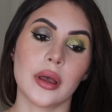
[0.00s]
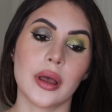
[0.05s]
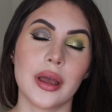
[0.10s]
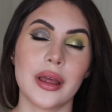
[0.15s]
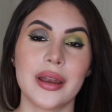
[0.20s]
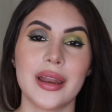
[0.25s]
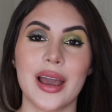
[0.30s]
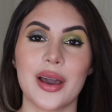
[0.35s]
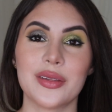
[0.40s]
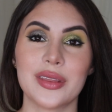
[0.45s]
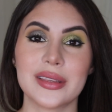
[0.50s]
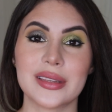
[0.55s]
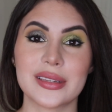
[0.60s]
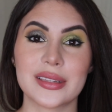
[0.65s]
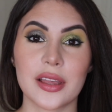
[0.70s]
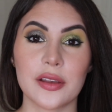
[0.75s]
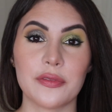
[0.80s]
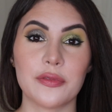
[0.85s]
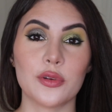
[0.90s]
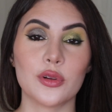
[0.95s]
And now this is
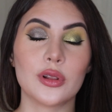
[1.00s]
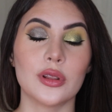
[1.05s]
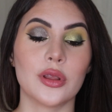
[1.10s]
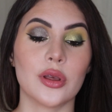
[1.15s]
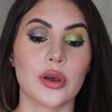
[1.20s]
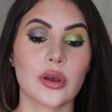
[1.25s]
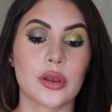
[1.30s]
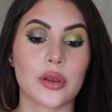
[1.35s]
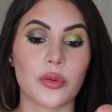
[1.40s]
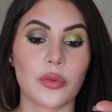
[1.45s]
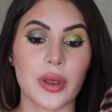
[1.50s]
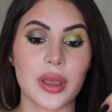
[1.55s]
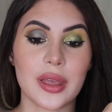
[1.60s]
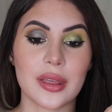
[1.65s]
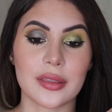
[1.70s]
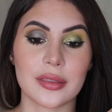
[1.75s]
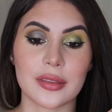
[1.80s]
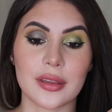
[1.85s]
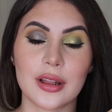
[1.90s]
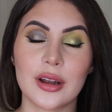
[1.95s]
the full look
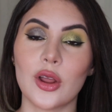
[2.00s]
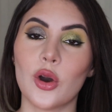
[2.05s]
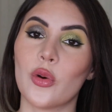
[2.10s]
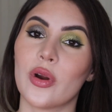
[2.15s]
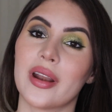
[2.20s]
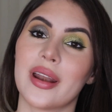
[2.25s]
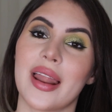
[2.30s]
with lower